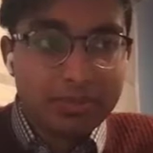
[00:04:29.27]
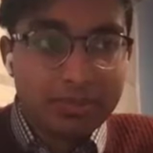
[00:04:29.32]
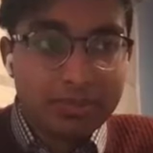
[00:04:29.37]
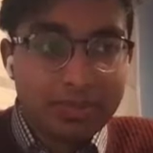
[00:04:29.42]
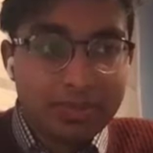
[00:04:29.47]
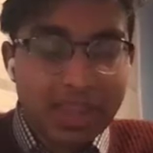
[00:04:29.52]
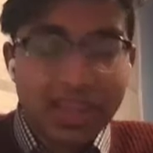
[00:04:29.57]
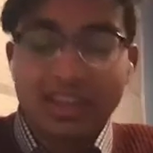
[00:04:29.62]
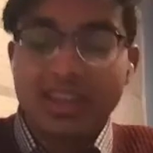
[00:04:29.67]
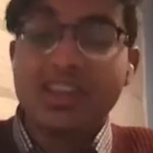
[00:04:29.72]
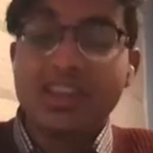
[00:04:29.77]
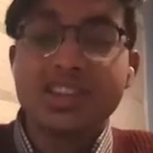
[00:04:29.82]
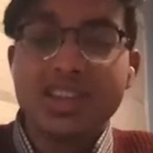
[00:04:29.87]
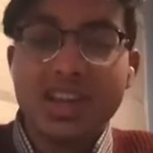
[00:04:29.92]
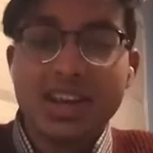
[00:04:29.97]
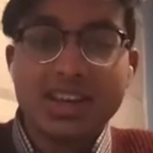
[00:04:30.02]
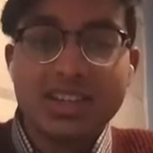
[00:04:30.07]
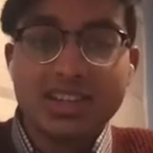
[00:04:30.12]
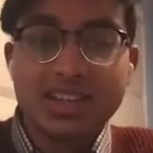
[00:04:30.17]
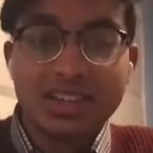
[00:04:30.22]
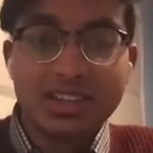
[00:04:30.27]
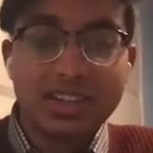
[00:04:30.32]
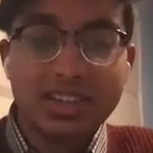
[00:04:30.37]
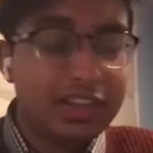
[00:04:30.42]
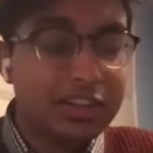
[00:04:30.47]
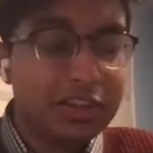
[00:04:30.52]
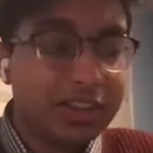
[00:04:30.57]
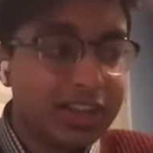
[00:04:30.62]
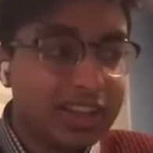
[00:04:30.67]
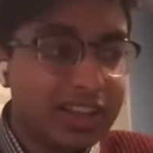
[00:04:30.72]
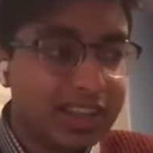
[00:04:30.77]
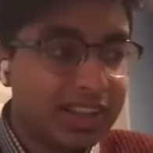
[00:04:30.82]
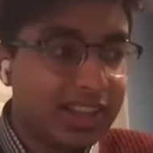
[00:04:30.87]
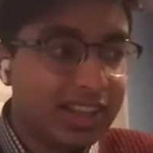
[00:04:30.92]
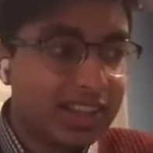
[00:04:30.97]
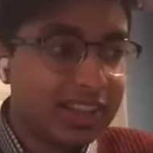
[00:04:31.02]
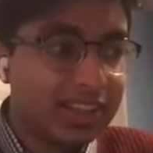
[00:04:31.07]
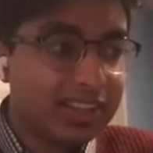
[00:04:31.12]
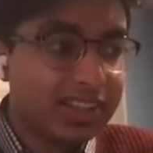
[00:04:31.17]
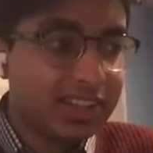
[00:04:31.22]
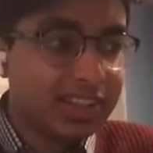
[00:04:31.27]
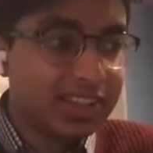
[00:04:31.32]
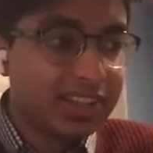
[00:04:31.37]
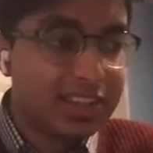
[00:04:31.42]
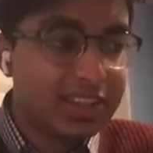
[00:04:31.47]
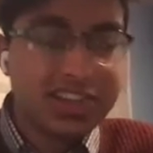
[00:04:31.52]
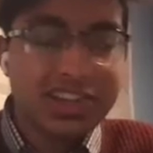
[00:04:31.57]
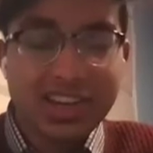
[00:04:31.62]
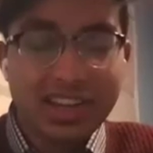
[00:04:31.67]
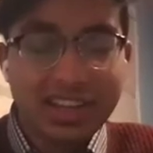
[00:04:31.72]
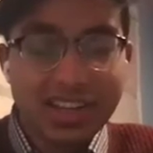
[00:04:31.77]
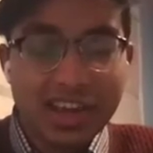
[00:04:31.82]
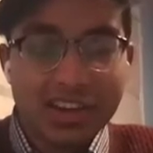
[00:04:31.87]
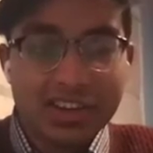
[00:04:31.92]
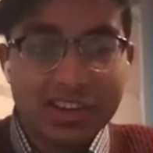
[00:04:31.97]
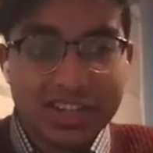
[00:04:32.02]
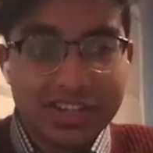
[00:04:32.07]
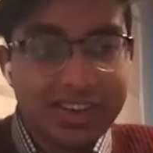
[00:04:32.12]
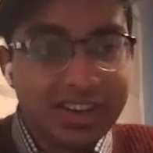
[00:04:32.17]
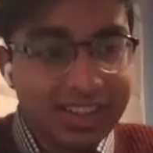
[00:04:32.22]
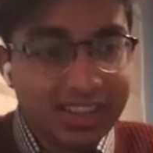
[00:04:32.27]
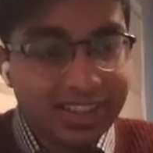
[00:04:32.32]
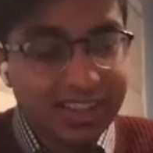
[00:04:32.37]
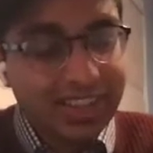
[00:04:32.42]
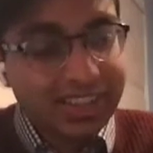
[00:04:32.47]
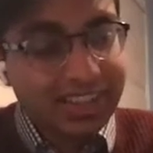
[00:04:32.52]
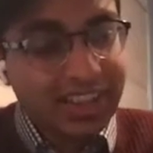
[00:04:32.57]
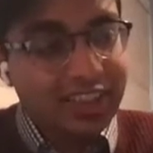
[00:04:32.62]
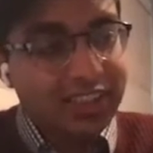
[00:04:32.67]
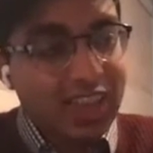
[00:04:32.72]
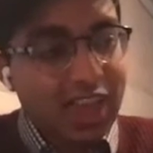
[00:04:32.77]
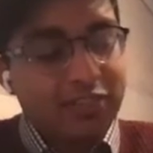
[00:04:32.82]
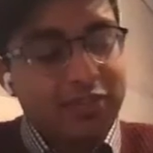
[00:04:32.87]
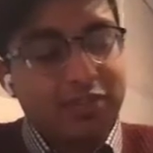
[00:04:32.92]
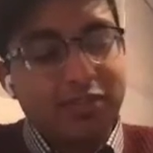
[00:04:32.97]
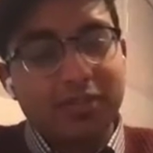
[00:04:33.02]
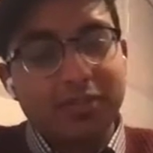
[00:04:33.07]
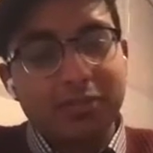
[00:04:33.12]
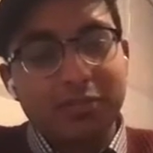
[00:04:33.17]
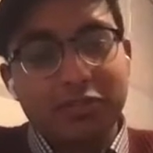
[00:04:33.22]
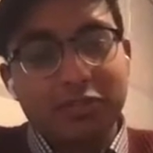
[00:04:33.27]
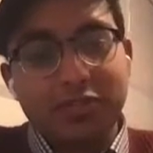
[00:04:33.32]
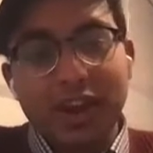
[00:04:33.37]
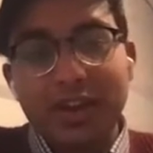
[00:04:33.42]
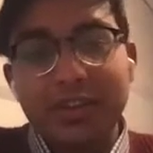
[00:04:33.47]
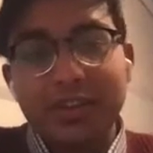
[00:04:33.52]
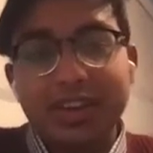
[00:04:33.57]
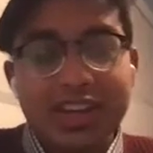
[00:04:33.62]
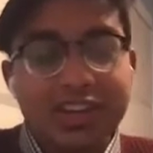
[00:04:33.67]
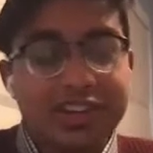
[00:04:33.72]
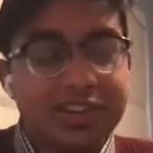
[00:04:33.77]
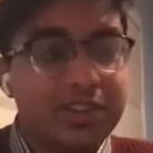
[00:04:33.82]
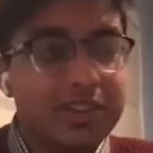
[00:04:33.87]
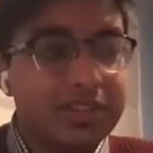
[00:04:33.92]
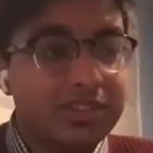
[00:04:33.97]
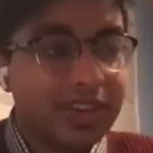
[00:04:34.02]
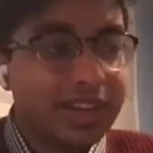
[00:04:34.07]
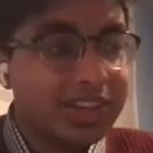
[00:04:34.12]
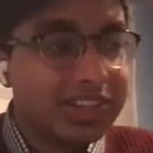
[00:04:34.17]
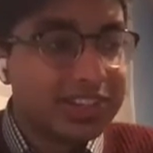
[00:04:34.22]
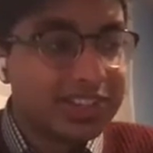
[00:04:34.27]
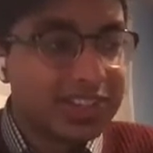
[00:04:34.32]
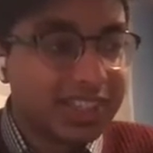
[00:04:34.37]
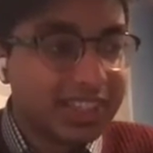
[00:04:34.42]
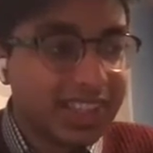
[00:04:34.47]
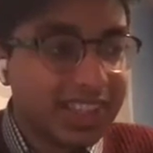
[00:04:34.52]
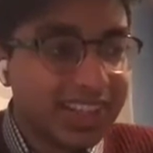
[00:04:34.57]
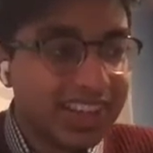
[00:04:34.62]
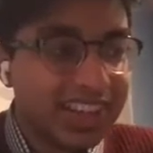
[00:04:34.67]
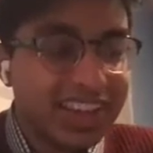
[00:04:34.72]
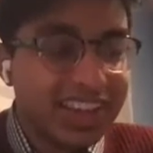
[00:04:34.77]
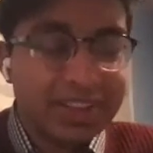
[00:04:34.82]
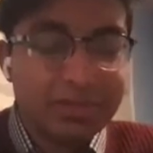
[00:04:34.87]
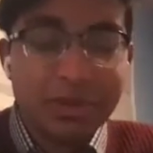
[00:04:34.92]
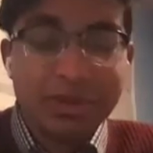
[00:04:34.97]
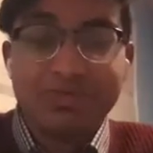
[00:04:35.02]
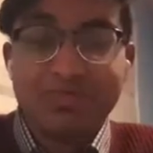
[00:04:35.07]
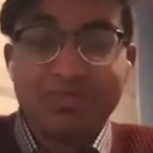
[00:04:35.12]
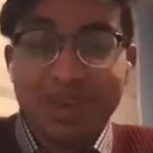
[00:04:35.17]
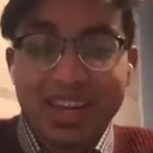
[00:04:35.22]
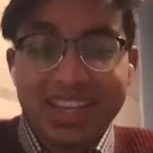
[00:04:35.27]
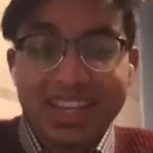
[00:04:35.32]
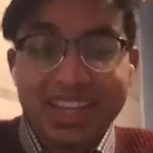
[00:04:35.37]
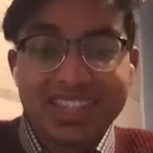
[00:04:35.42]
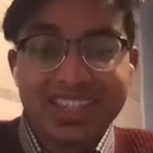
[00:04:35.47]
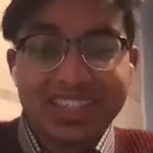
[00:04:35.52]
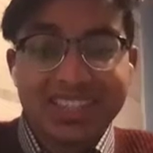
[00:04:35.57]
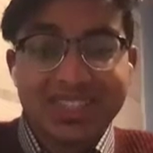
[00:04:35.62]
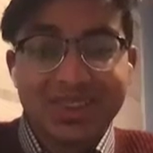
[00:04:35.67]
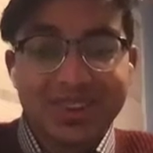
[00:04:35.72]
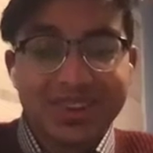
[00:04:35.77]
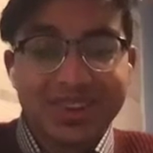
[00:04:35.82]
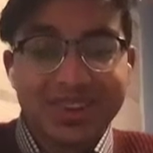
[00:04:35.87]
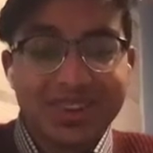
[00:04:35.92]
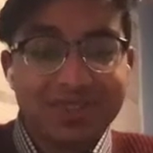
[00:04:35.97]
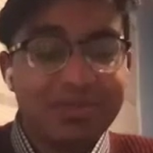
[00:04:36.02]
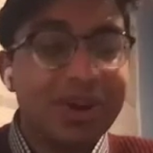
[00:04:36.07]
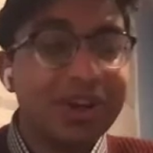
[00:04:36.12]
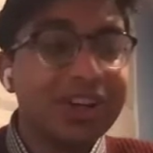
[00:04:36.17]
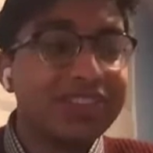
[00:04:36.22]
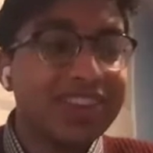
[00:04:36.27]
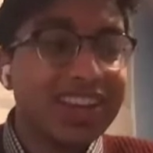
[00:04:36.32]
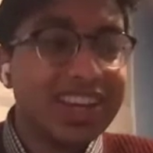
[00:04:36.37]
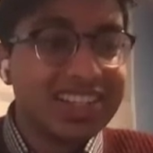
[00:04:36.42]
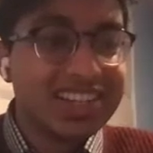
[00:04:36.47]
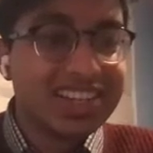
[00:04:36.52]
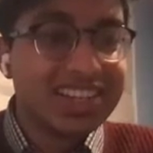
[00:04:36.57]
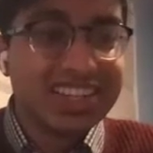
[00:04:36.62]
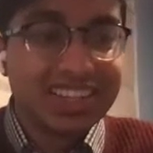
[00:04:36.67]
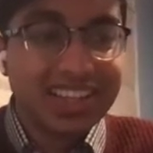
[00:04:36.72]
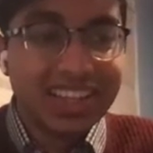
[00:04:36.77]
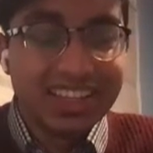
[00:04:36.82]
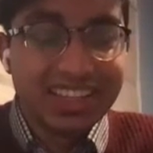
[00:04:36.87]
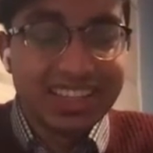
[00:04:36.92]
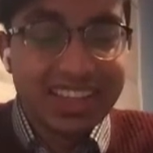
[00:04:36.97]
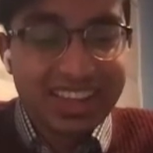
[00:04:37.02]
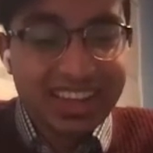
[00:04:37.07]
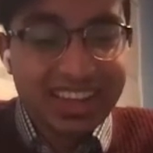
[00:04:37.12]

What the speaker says: initiation, that like initiating energy, right? Like that foundational, right? Just like that most basic sort of motivation to, like,